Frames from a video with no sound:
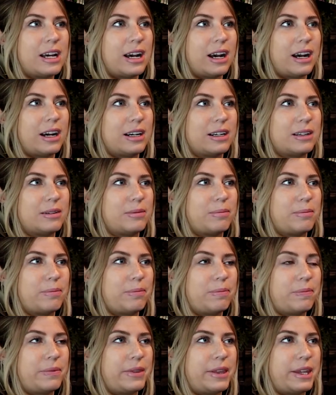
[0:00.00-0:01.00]
And
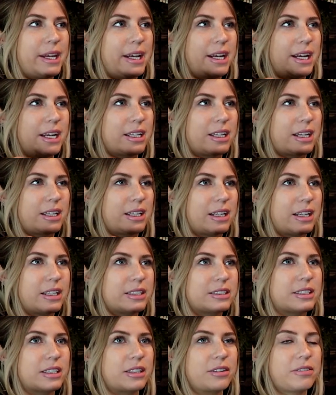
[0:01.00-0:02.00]
I think
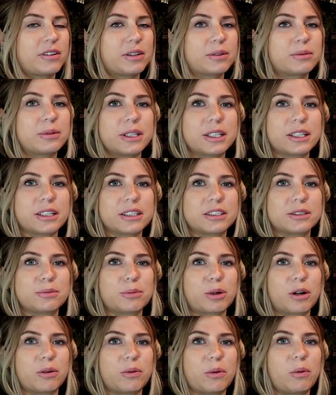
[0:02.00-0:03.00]
it's gonna feel really good
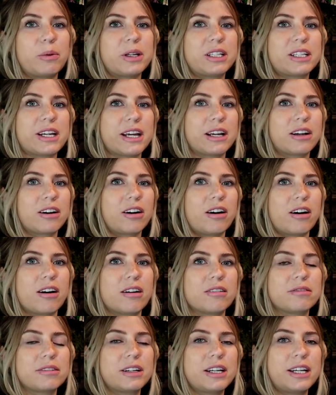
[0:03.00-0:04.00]
tomorrow when we take
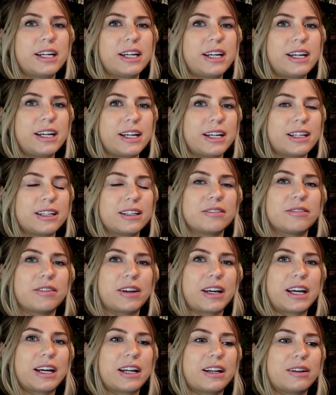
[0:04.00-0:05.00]
off in the
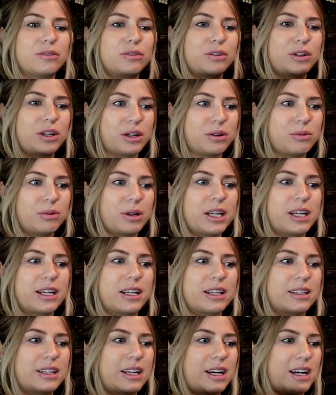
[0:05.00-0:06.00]
van,
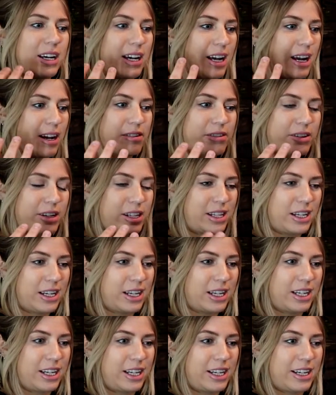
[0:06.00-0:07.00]
knowing that everything
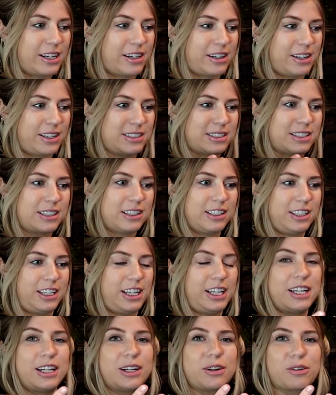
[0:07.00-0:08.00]
in here is
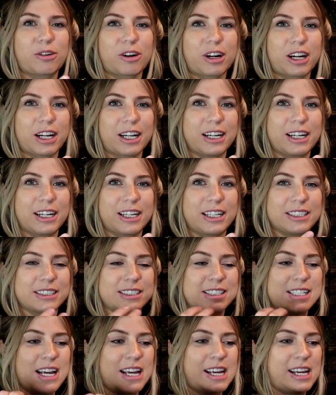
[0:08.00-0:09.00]
clean and
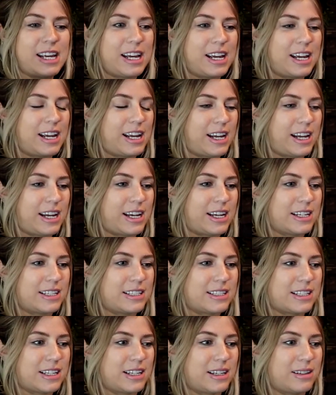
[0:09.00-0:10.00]
organized
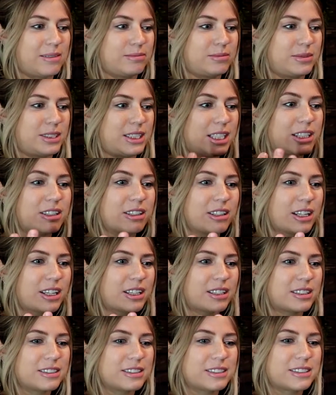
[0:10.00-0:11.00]
and
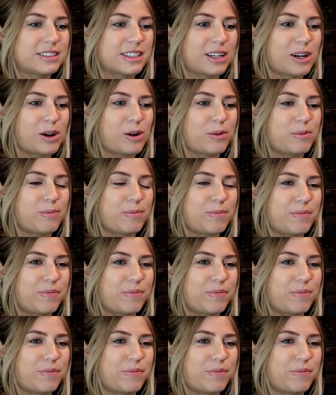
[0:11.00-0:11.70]
decluttered. So